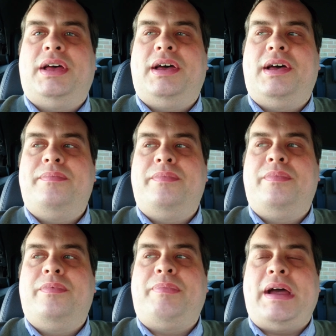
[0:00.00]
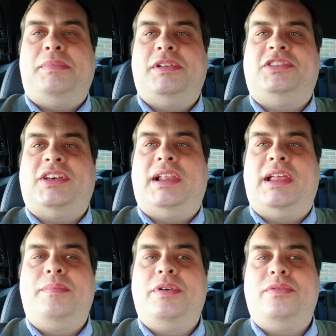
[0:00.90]
um, Pamela
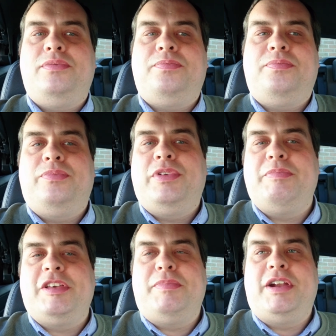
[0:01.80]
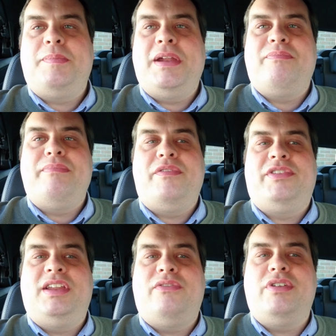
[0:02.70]
Salem, who is Miss Moneypenny from Ever
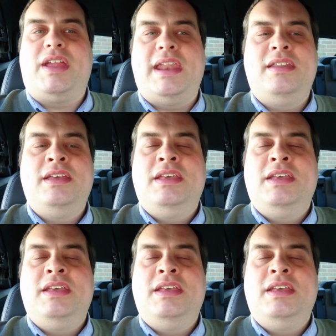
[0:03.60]
and Ever Again.